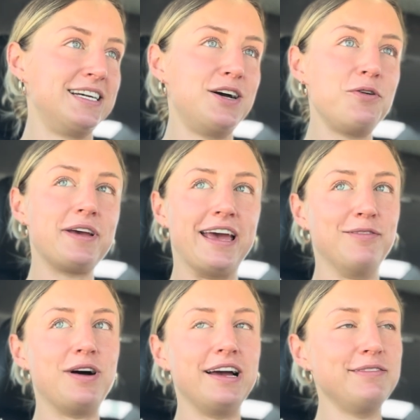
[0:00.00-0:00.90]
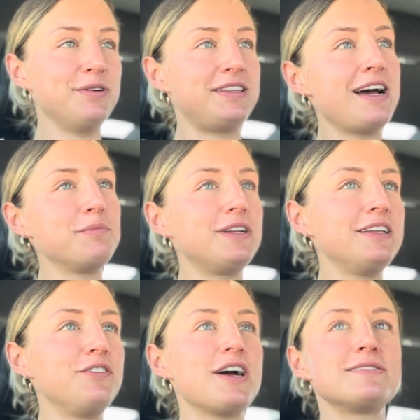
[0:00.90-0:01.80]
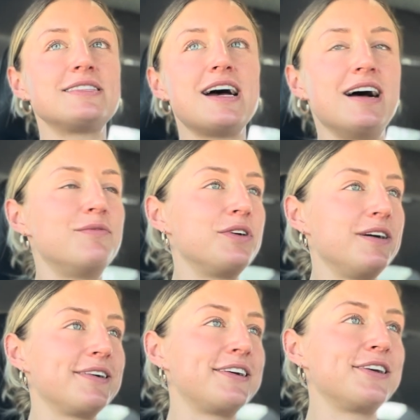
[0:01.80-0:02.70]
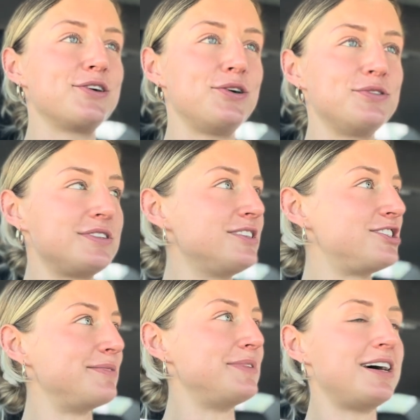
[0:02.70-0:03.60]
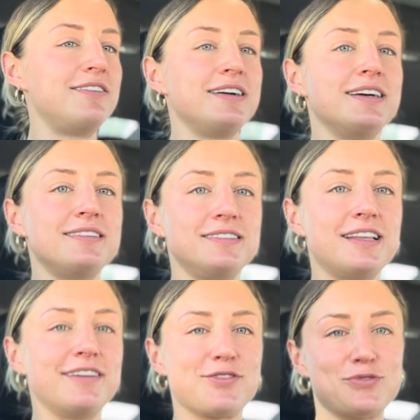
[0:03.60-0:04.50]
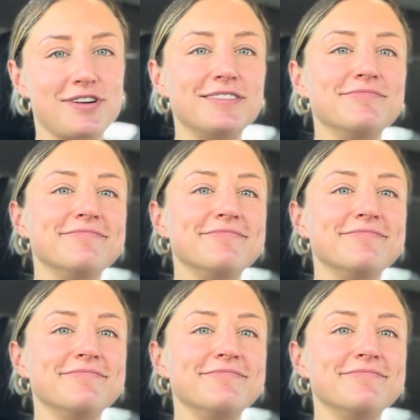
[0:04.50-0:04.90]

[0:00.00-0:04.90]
But, okay, well, with that, I'm going to leave you guys at that, and we are going to go to the gym now, and life goes on.